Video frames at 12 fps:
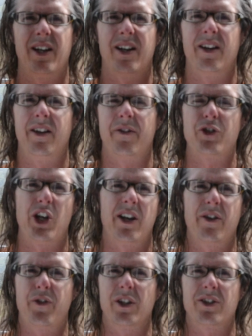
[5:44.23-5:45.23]
if
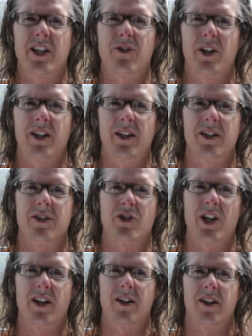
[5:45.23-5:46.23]
Chanda feels like drinking, because
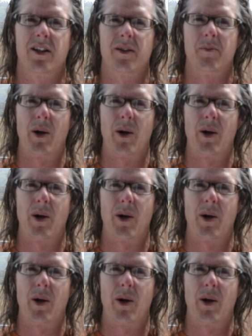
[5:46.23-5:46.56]
Chanda,